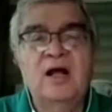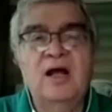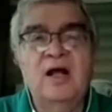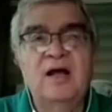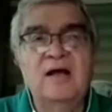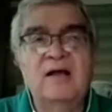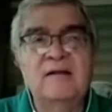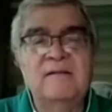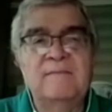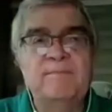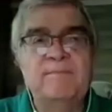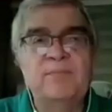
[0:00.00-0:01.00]

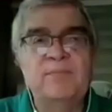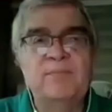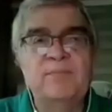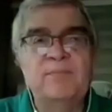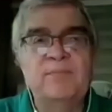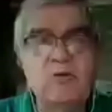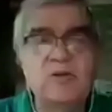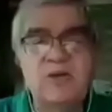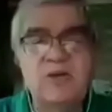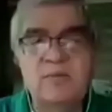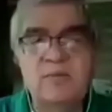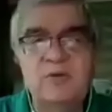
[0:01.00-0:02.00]
the
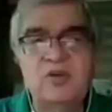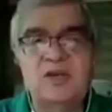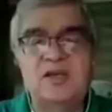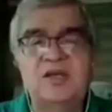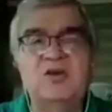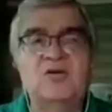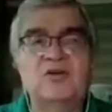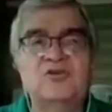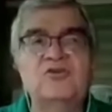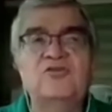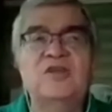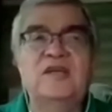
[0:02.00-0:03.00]
Algonquin community, or
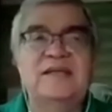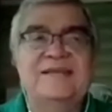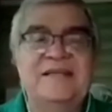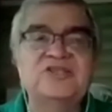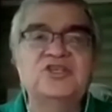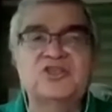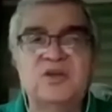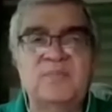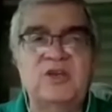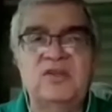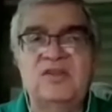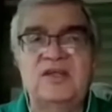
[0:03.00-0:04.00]
to the Indigenous
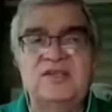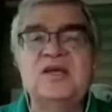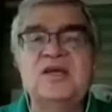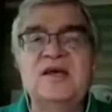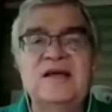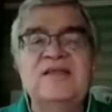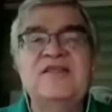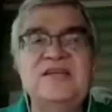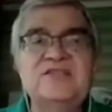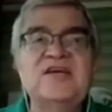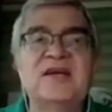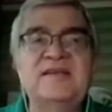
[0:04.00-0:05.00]
communities,
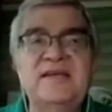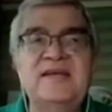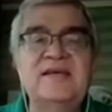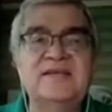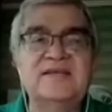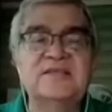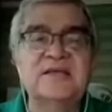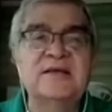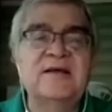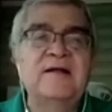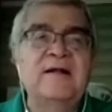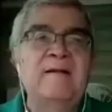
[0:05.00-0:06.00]
these ideas.
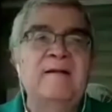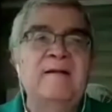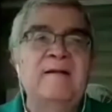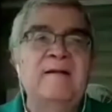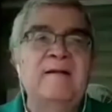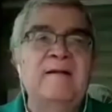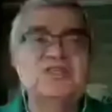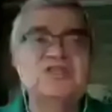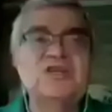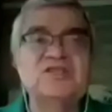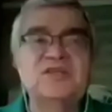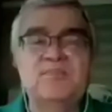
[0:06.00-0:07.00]
But
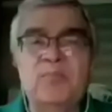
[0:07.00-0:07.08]
just as